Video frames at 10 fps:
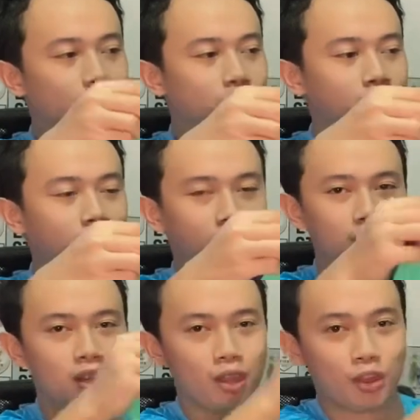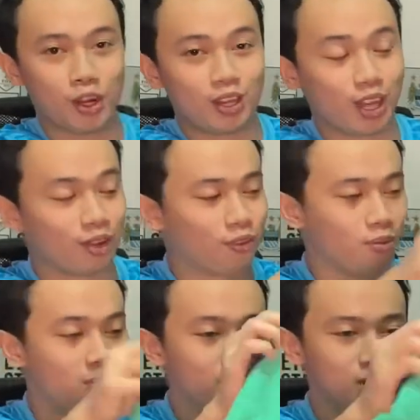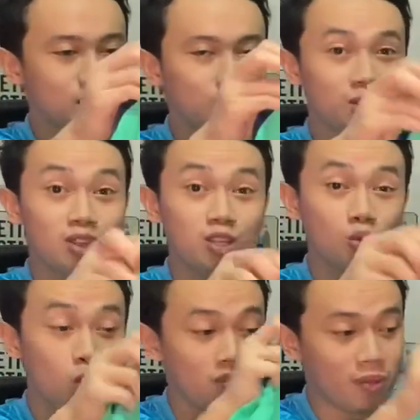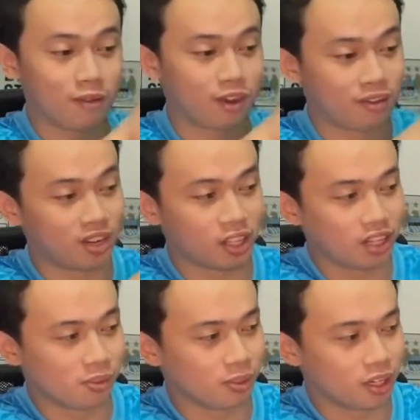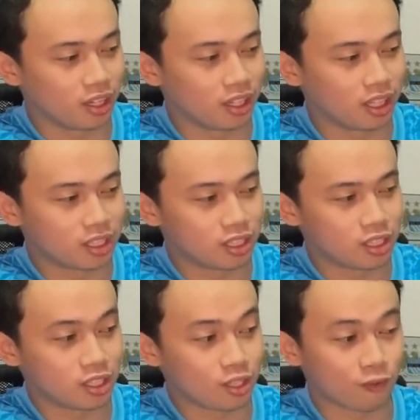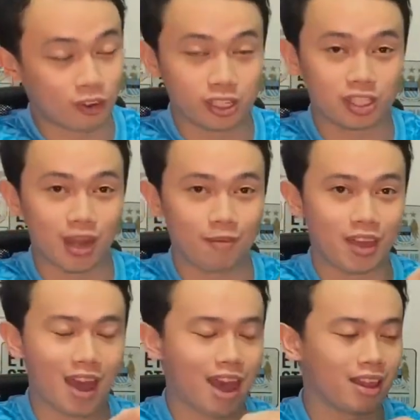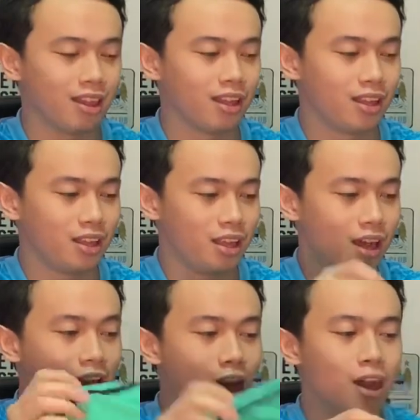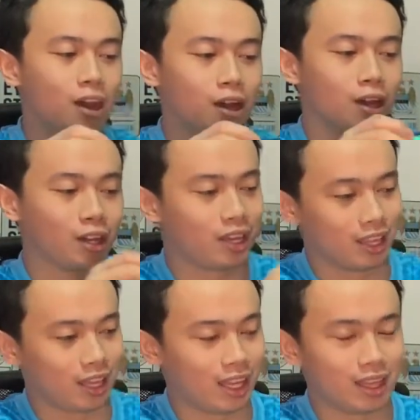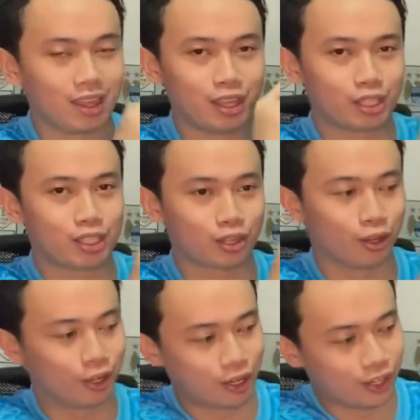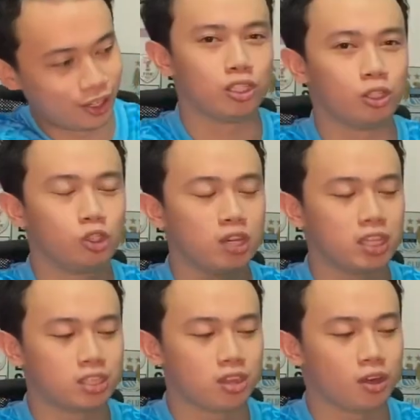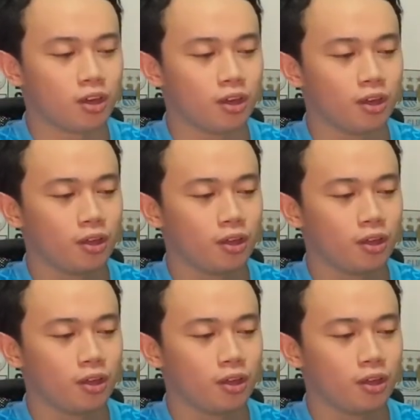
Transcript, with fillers: Madrid third kit from this season. This is one of my favorite Real Madrid kits. This is the first time they had uh, kit in this color. Usually it's the